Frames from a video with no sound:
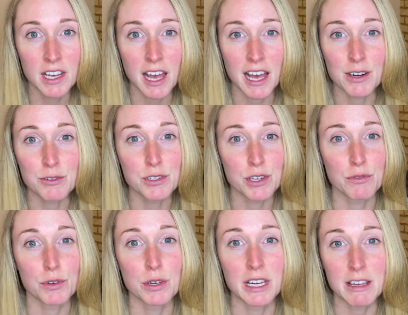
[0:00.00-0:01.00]
And also, if
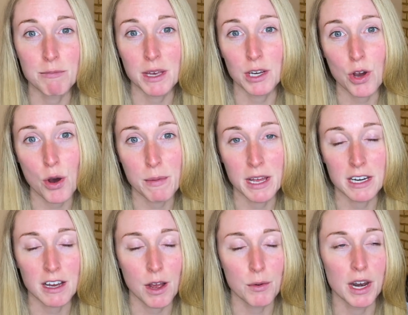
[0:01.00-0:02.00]
you leave me a comment,
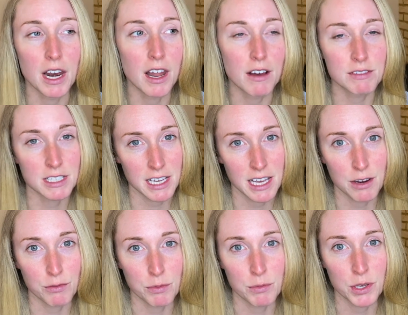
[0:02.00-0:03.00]
I would love to hear
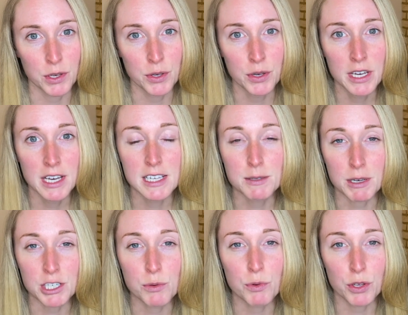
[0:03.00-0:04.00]
from you,
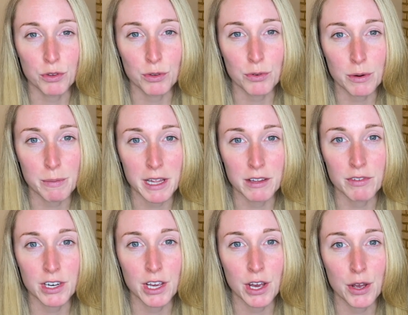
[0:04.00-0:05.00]
especially what you thought about the
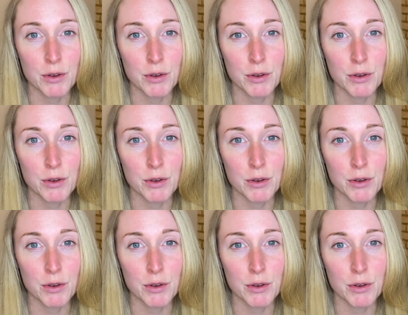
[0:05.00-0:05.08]
video.